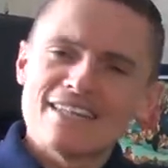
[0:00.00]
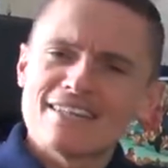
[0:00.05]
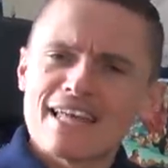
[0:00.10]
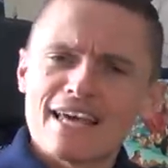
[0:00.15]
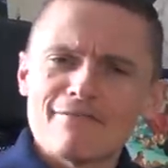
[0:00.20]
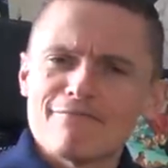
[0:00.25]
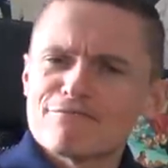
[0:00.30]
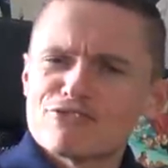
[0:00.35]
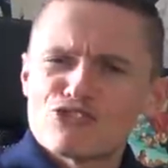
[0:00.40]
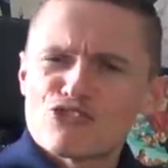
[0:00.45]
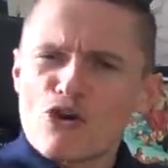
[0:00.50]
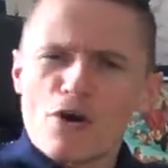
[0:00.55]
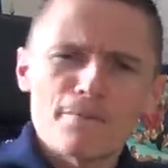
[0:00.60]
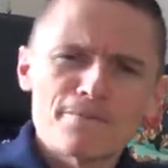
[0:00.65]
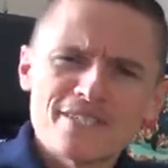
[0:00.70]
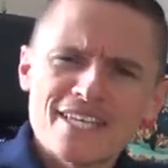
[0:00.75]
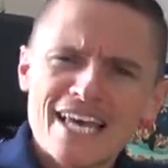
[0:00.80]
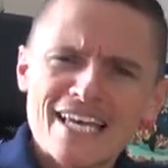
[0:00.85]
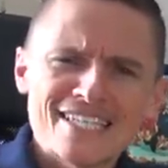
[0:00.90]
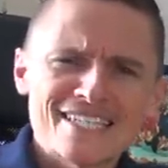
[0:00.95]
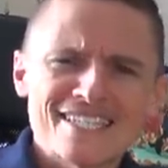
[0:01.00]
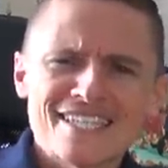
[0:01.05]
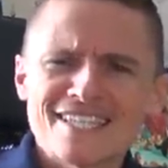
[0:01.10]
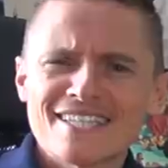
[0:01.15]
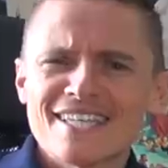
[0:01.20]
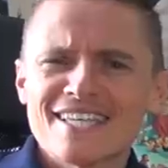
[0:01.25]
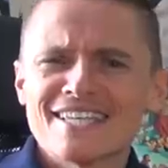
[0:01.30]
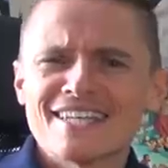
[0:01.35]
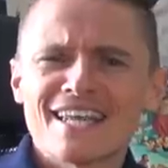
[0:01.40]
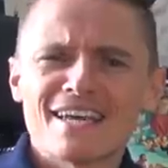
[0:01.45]
They've drop
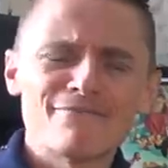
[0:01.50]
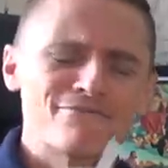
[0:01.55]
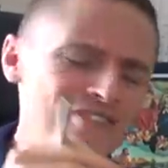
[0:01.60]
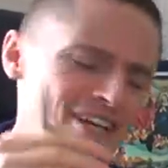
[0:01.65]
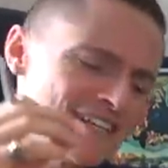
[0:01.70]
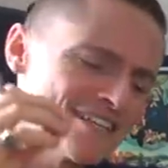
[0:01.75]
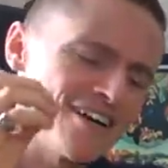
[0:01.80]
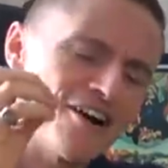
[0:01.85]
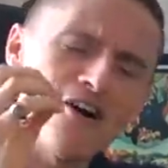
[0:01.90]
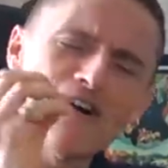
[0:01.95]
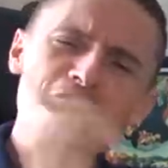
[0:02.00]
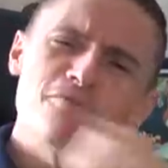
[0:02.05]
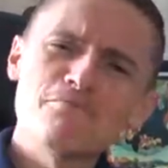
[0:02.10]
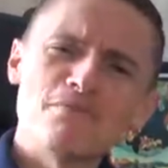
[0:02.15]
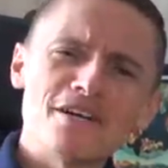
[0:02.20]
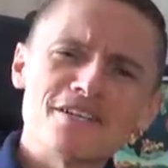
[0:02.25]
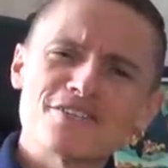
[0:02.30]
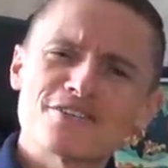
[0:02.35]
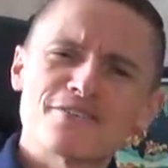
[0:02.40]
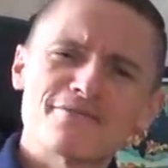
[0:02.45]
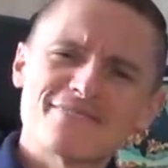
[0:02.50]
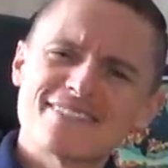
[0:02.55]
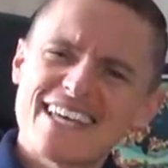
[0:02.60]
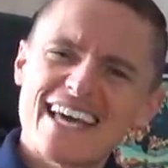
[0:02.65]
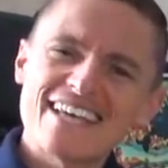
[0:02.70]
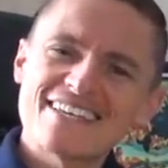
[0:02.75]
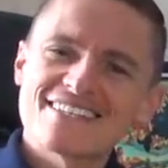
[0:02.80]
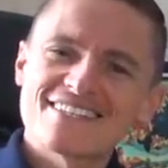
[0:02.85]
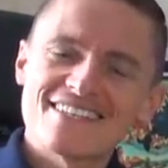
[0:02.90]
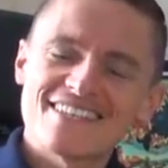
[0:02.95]
tested it, they've done a whole bunch of
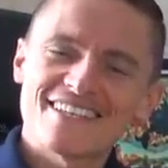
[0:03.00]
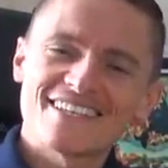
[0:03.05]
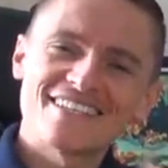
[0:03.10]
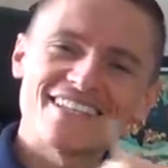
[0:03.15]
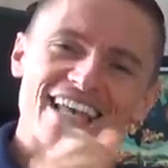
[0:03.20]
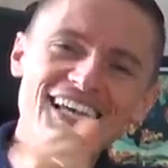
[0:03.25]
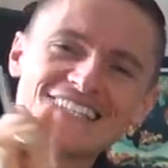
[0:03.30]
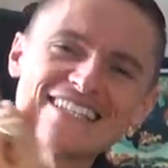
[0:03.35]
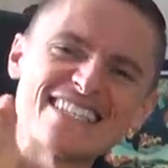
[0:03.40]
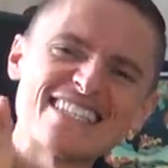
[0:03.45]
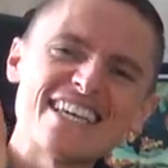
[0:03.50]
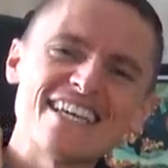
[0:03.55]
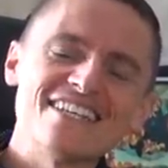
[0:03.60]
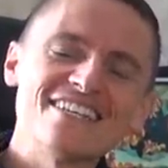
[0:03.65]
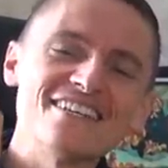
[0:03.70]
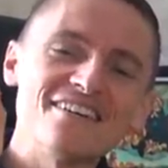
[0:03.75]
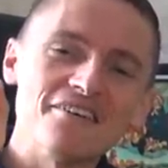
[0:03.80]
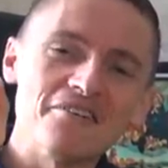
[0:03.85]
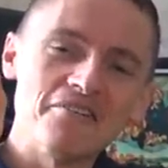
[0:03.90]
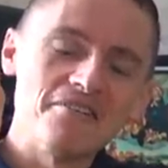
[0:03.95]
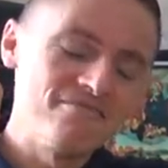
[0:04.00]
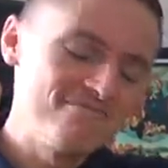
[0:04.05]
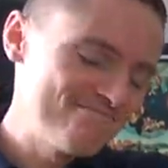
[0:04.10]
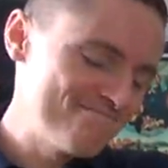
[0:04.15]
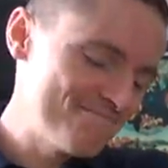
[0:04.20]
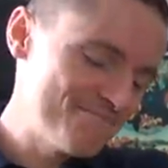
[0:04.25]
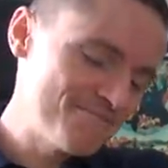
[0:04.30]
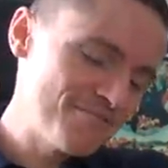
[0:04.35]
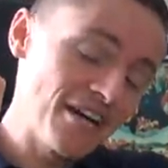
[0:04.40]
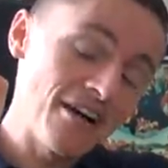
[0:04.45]
testing, and Sinn
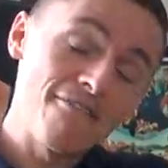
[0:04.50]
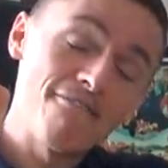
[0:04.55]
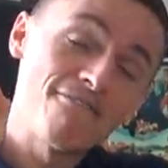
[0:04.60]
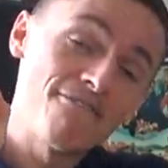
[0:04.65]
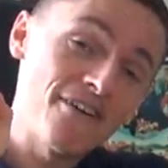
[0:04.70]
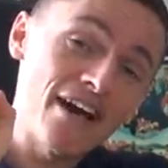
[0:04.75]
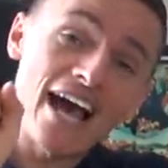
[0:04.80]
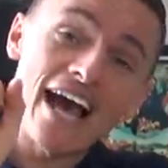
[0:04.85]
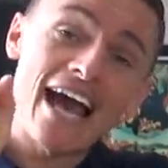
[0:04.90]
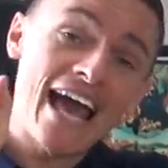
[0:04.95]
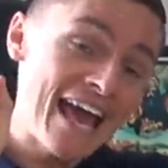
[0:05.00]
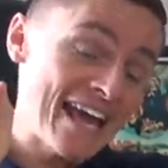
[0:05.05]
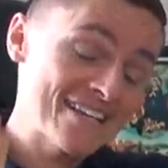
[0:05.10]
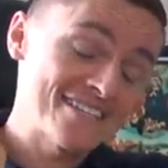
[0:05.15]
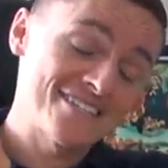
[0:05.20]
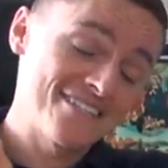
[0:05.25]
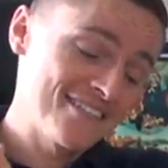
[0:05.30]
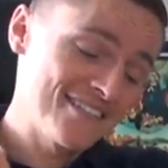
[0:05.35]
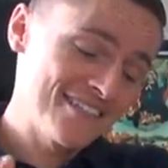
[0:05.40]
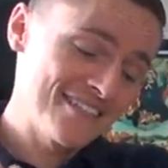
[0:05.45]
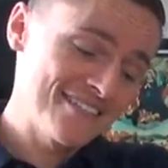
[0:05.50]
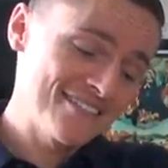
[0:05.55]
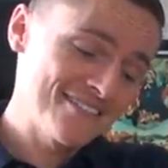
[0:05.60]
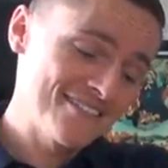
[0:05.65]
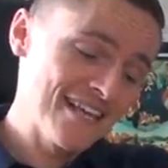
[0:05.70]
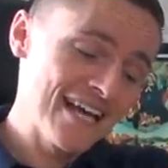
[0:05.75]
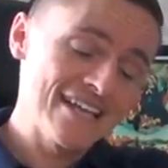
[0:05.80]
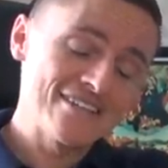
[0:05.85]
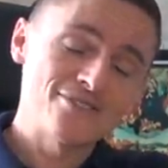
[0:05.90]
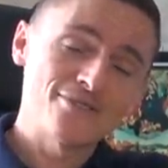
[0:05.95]
are excellent
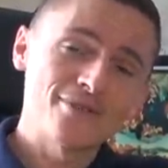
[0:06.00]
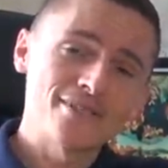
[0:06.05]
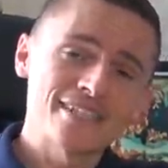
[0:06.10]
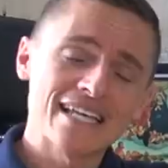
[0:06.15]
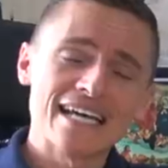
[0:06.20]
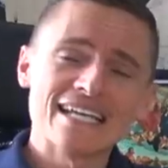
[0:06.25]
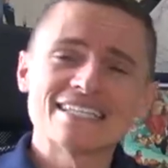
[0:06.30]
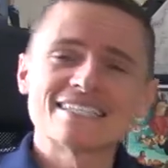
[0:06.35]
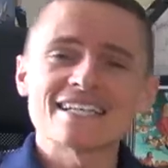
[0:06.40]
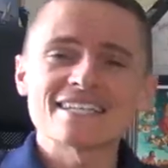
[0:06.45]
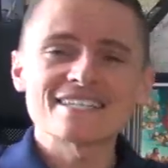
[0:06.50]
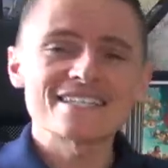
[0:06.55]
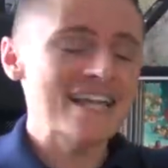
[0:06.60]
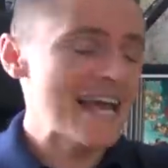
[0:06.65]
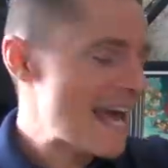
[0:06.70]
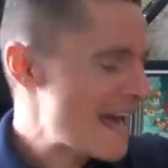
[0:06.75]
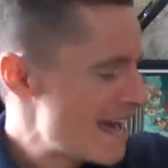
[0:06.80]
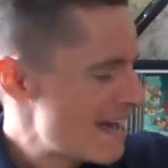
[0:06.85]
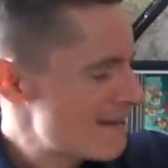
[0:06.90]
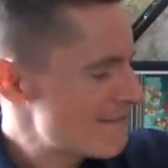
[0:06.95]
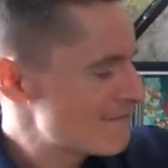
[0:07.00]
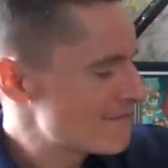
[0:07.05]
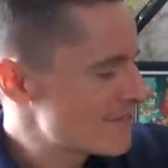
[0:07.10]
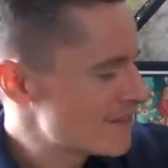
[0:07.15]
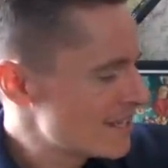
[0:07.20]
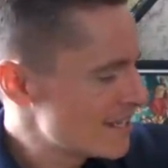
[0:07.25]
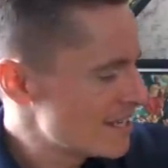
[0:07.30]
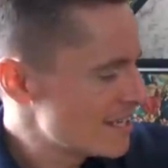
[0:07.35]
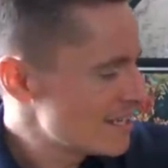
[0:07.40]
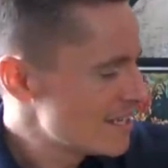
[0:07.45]
at doing that. It doesn't have
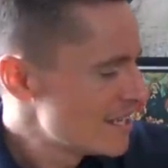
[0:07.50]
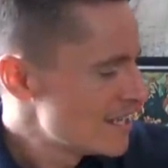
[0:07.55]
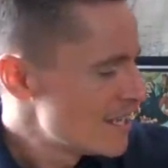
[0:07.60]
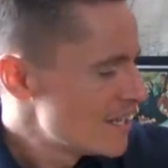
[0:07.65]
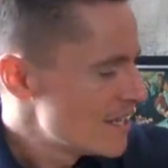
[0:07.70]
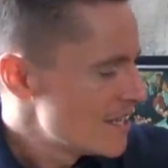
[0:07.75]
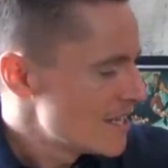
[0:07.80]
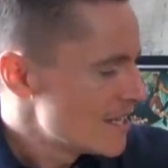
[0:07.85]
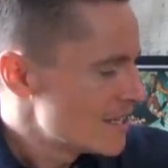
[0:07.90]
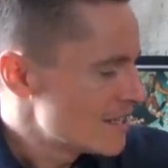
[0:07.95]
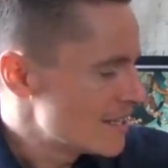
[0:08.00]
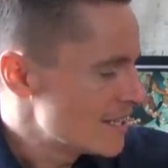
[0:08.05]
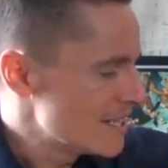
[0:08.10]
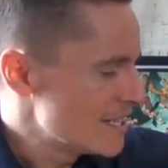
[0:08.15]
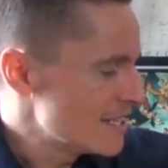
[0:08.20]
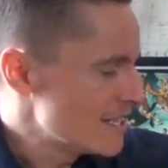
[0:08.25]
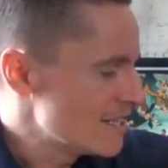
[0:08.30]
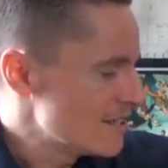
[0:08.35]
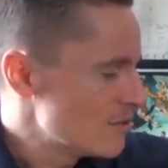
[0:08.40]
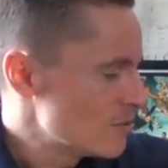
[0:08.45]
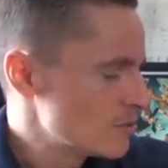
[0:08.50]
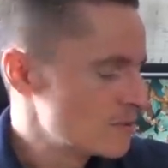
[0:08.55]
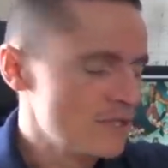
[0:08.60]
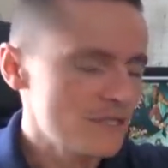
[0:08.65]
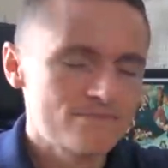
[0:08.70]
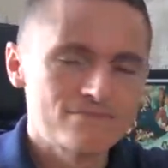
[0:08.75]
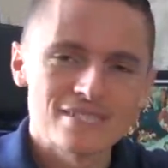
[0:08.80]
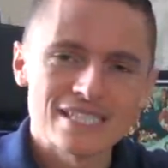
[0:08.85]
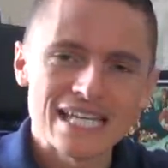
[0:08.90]
all the